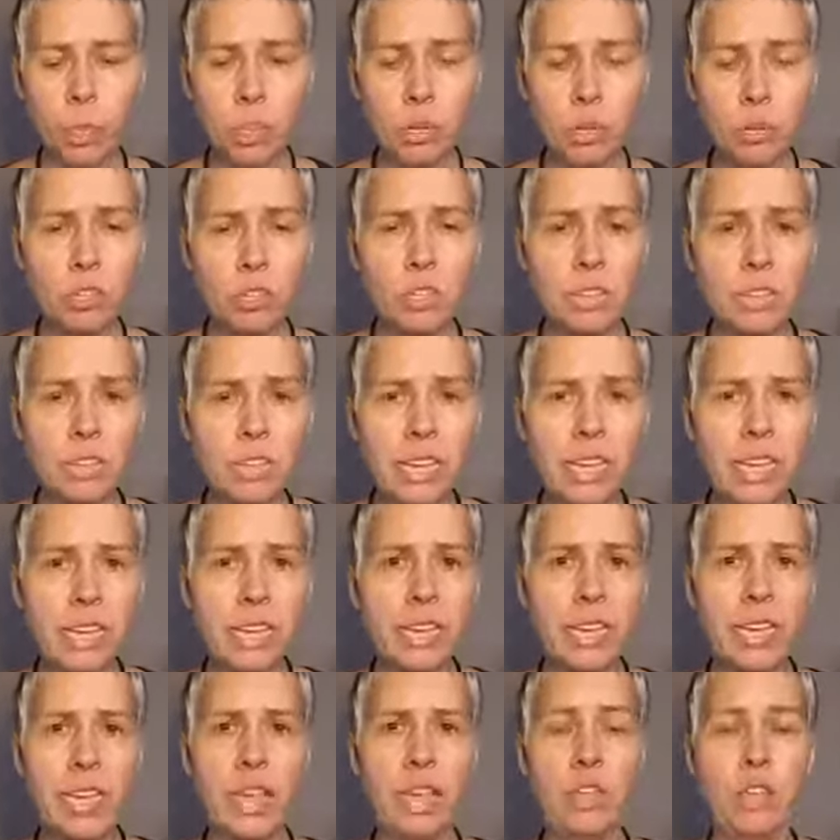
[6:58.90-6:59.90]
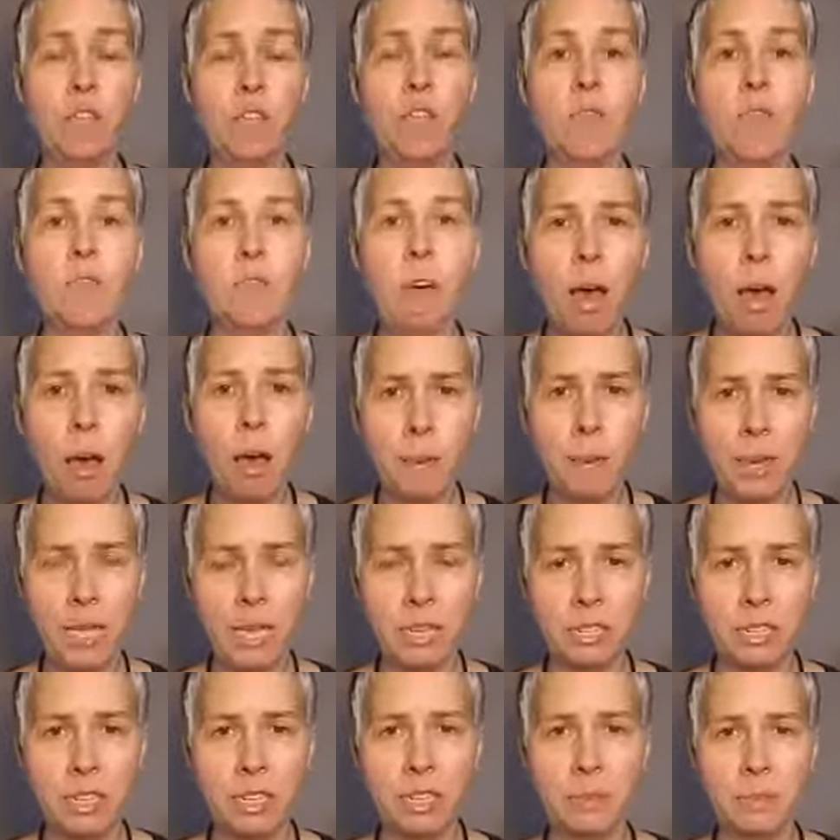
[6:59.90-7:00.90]
you're sick and you
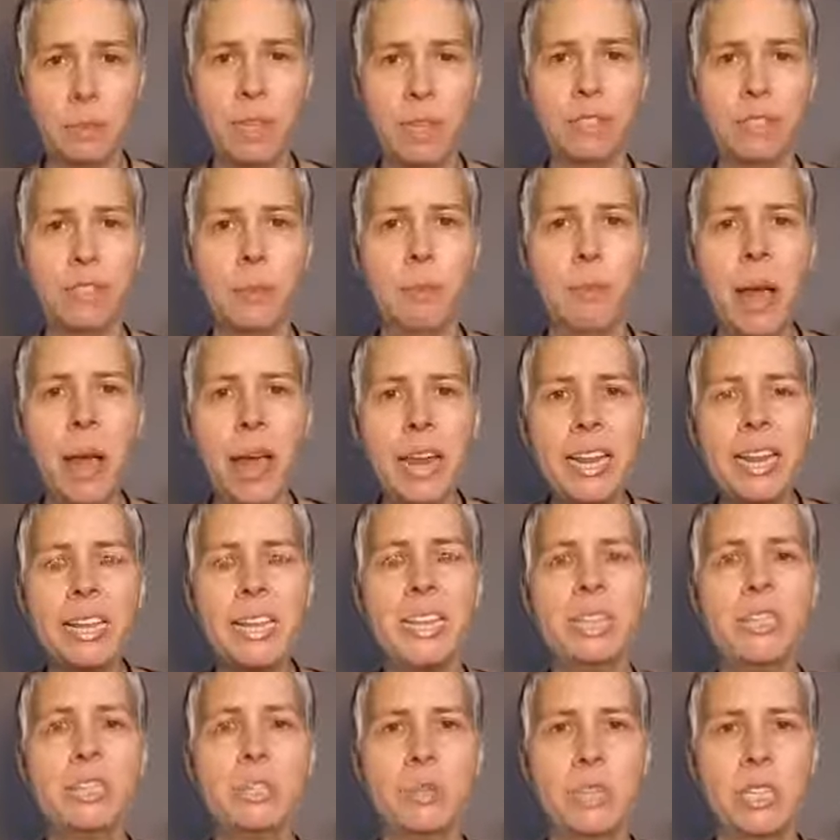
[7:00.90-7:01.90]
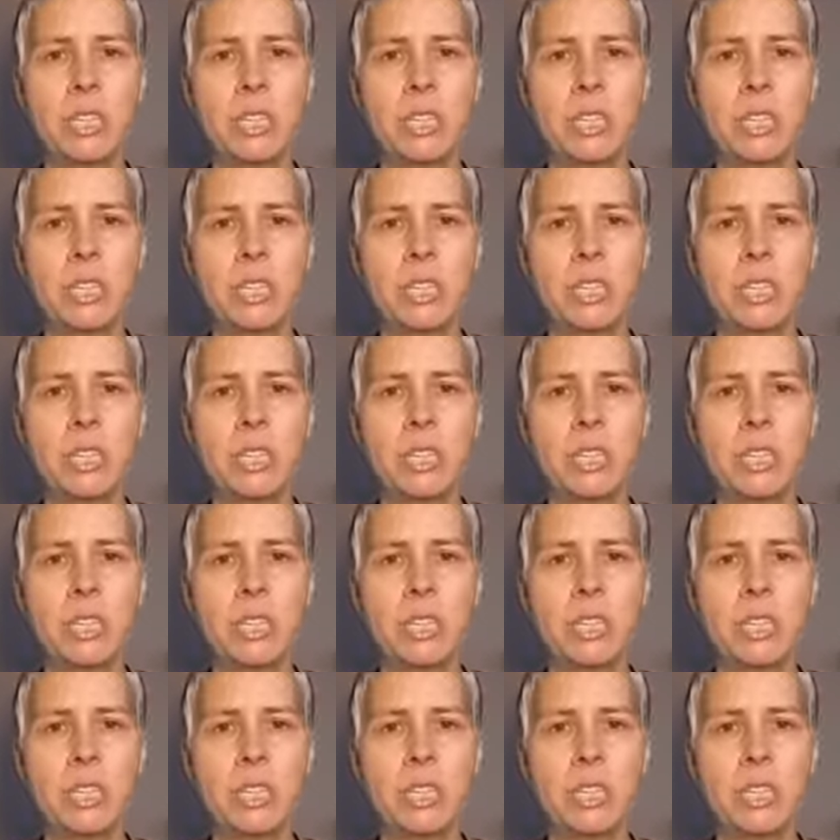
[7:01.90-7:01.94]
vomit it's because the body needs to